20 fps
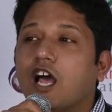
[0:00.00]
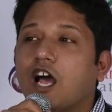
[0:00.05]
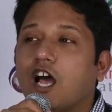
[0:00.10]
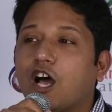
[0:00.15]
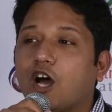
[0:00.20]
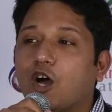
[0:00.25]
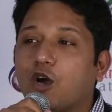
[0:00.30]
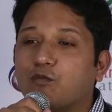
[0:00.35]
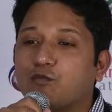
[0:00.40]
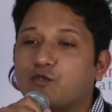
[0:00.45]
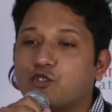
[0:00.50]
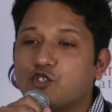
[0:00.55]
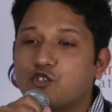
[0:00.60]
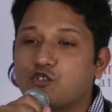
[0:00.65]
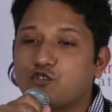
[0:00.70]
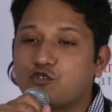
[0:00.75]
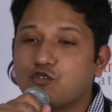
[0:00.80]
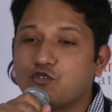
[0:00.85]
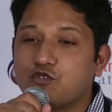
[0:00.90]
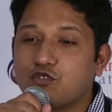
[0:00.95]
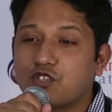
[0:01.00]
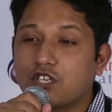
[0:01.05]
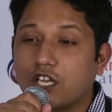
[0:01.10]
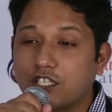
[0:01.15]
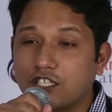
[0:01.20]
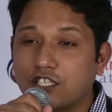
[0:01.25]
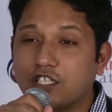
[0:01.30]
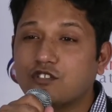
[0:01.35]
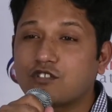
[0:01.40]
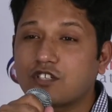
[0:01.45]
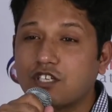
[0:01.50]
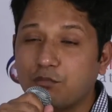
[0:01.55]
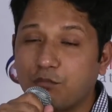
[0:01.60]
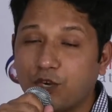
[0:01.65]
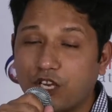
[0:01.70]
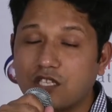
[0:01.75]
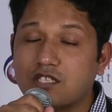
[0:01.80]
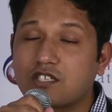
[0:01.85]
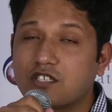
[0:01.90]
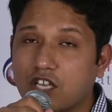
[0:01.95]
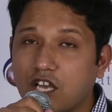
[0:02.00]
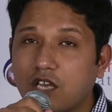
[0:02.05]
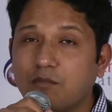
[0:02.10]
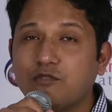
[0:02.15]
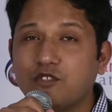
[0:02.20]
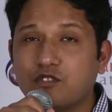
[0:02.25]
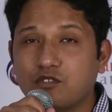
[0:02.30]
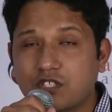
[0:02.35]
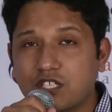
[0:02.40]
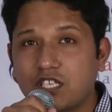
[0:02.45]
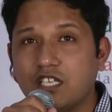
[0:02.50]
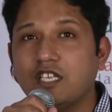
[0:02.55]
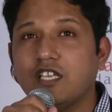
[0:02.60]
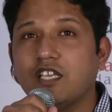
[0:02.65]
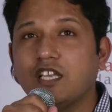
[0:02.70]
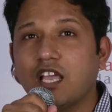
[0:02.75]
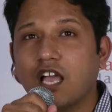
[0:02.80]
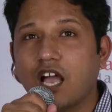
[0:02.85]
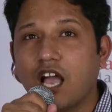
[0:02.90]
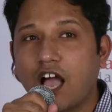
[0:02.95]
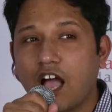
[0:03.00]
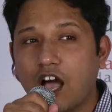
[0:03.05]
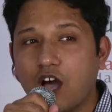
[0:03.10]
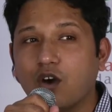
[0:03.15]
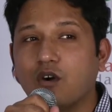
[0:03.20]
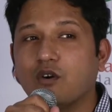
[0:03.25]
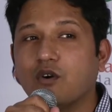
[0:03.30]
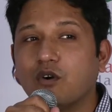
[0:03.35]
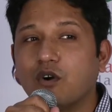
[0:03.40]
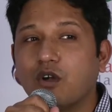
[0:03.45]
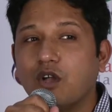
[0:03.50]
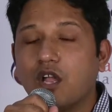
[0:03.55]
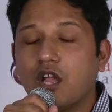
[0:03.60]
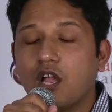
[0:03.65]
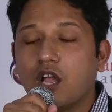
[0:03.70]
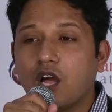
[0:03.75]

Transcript: uh, to continuously brainstorm to see how